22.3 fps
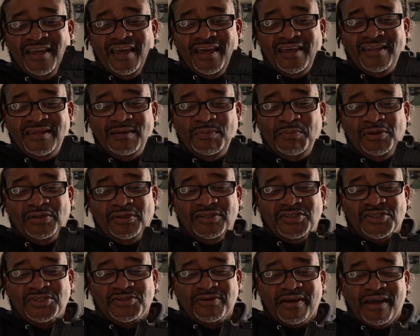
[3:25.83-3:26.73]
and the
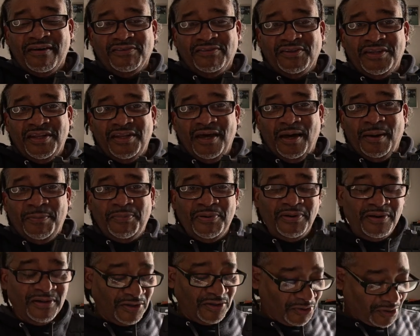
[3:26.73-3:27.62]
bullets traveling up,
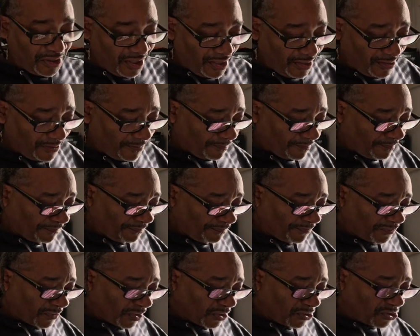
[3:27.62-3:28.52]
okay?
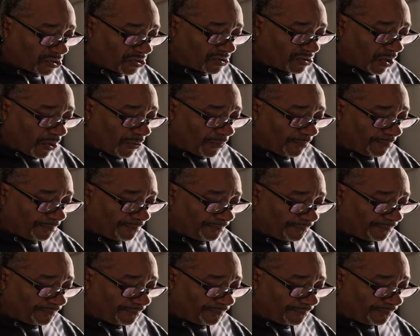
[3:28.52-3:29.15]
So,